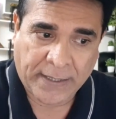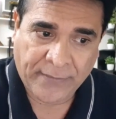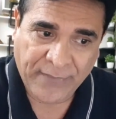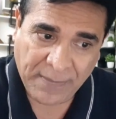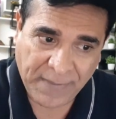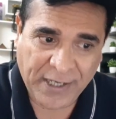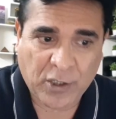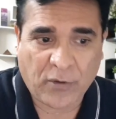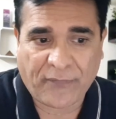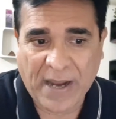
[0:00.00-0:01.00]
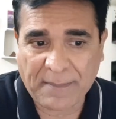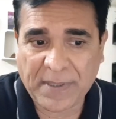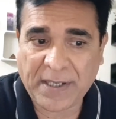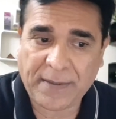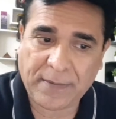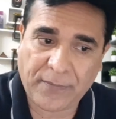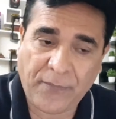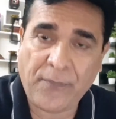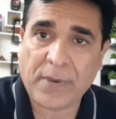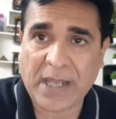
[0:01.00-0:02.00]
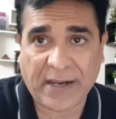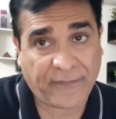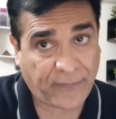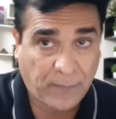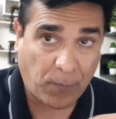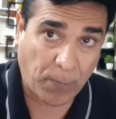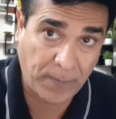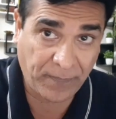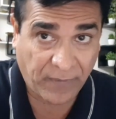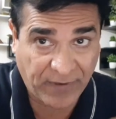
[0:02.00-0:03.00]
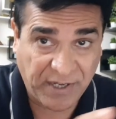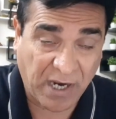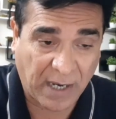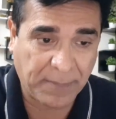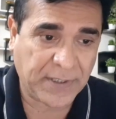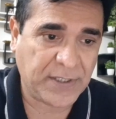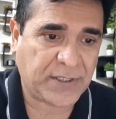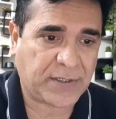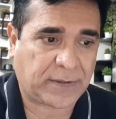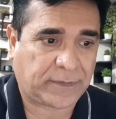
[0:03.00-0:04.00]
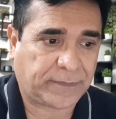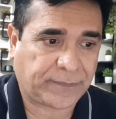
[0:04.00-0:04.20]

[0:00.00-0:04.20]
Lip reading: will make your family life very harmonious.